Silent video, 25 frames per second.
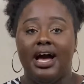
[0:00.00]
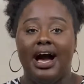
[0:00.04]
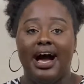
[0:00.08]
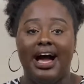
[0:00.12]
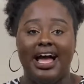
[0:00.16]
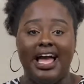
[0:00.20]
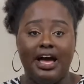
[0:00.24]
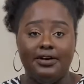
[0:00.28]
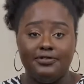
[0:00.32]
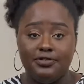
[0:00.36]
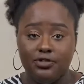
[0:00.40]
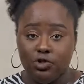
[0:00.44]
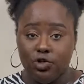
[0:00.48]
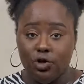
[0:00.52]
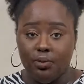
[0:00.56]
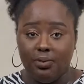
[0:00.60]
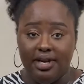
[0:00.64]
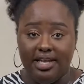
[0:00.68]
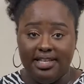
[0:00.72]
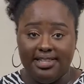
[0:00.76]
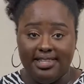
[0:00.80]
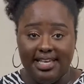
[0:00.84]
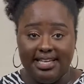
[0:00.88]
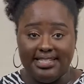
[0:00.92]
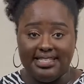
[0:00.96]
I have so
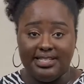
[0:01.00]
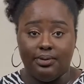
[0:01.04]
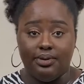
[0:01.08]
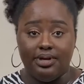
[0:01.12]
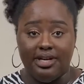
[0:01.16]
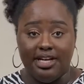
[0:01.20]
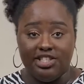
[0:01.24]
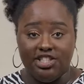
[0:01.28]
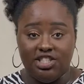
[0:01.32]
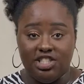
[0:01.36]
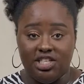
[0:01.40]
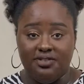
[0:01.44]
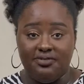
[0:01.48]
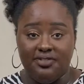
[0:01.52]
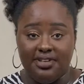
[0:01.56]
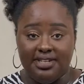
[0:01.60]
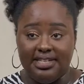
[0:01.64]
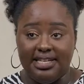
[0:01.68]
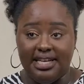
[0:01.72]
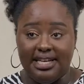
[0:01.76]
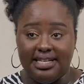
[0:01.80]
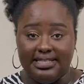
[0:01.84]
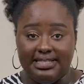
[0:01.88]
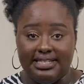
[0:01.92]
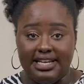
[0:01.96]
many things I want to achieve in
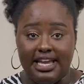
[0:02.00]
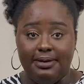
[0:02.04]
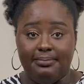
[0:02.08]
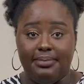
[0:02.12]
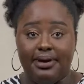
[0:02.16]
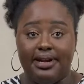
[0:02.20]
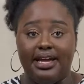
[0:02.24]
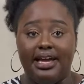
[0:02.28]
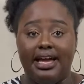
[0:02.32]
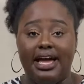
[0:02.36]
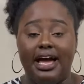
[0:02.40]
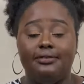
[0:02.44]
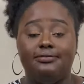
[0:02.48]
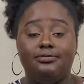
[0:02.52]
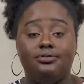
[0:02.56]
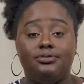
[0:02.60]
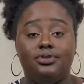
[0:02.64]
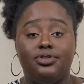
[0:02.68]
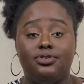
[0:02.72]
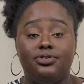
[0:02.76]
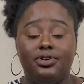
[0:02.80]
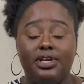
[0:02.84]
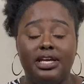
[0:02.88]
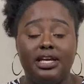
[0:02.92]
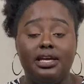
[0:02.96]
that day, but I have
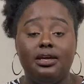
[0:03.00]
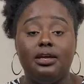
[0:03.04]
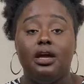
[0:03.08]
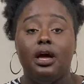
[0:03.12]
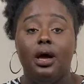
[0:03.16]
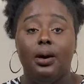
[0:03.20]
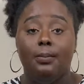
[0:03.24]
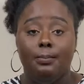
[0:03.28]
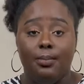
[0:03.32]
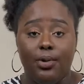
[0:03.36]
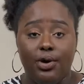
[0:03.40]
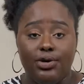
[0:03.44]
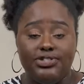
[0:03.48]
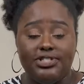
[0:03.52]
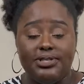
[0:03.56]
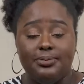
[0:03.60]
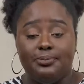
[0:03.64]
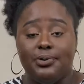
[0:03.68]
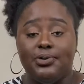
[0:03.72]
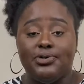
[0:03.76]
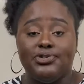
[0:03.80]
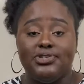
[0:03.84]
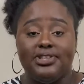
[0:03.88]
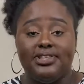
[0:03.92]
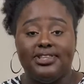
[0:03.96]
3 most
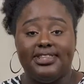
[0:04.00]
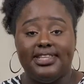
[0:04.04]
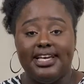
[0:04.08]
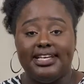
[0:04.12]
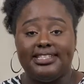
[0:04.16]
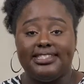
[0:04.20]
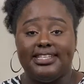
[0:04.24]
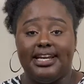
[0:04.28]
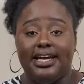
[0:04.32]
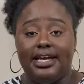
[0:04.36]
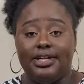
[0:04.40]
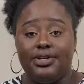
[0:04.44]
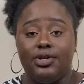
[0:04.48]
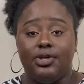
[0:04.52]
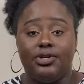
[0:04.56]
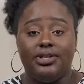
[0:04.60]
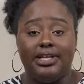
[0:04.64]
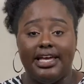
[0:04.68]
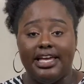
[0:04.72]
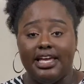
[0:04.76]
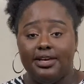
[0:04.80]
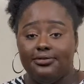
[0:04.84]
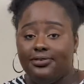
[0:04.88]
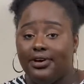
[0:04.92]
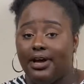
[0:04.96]
important things that I know
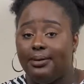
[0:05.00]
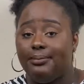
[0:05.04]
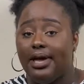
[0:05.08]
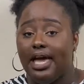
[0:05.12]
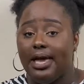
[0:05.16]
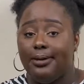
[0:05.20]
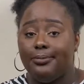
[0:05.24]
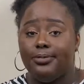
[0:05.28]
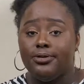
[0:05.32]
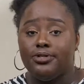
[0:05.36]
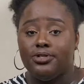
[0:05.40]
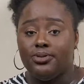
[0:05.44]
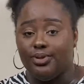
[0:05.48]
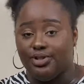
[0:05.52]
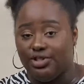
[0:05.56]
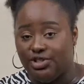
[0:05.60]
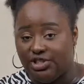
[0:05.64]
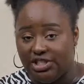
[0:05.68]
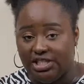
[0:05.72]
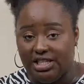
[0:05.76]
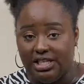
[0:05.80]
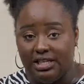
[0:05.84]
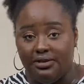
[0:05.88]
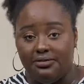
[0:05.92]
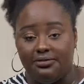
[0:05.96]
that if I'm able to
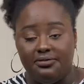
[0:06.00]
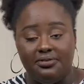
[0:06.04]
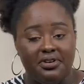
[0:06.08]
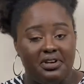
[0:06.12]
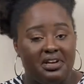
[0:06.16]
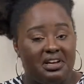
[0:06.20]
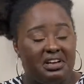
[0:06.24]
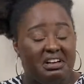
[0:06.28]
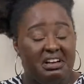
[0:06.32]
achieve,